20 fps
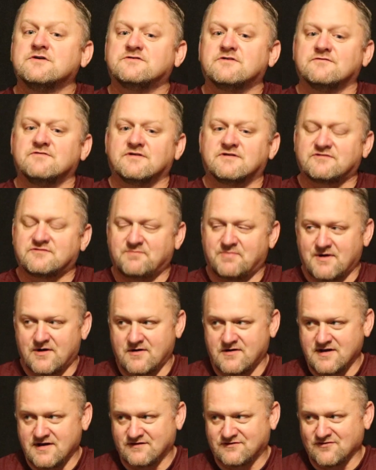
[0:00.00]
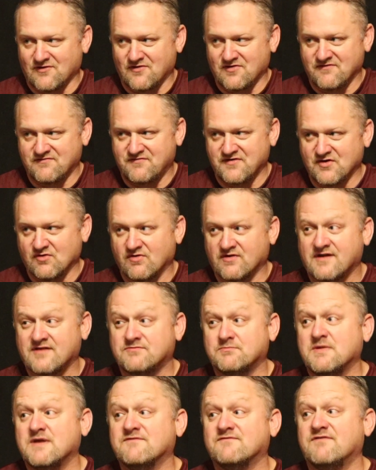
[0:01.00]
of experience on the field that has
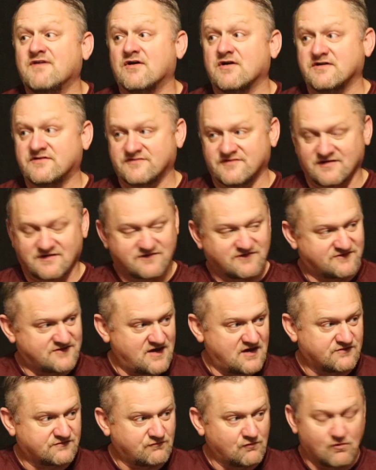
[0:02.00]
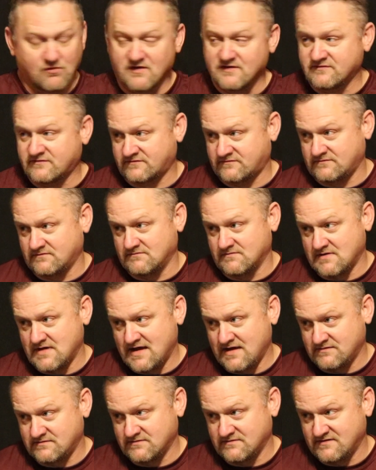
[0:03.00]
been very successful. It's
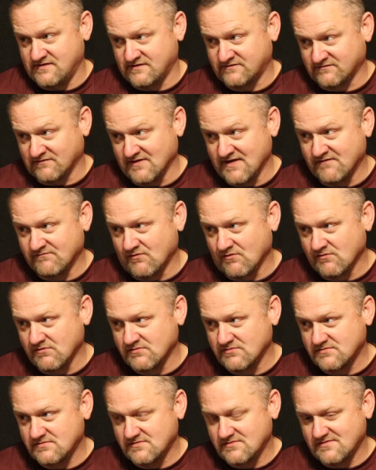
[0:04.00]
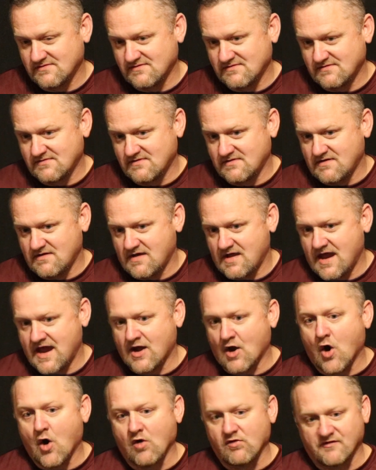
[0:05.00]
at this level, and
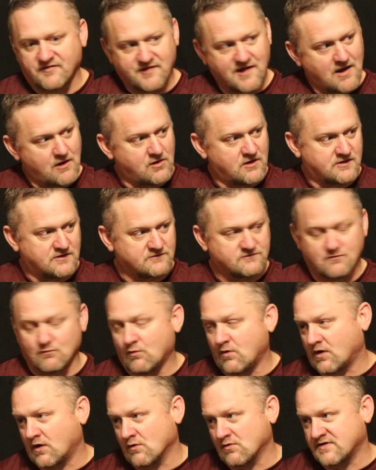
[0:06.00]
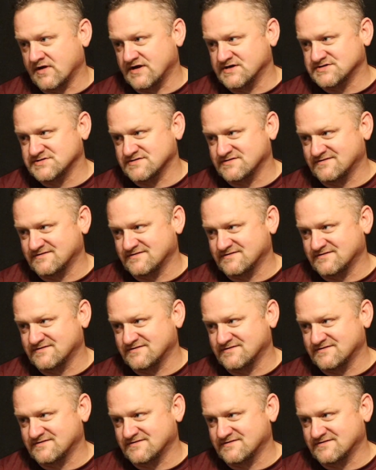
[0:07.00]
all the talent is in one location.